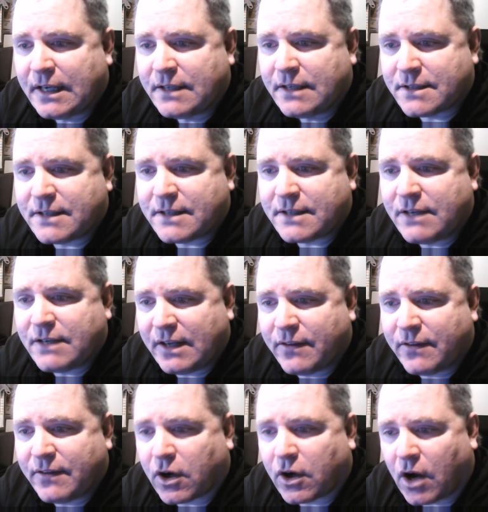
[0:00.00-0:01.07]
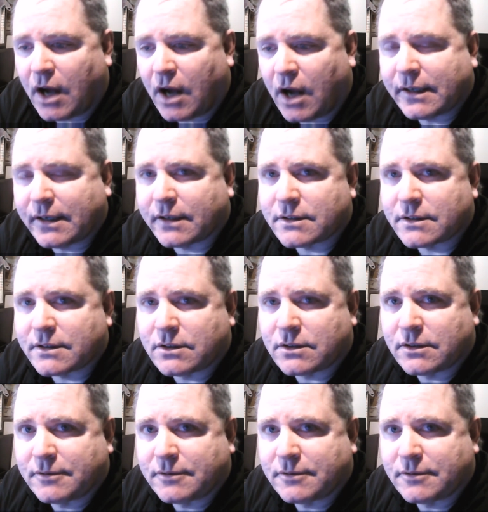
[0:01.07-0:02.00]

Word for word: deceiving their audience.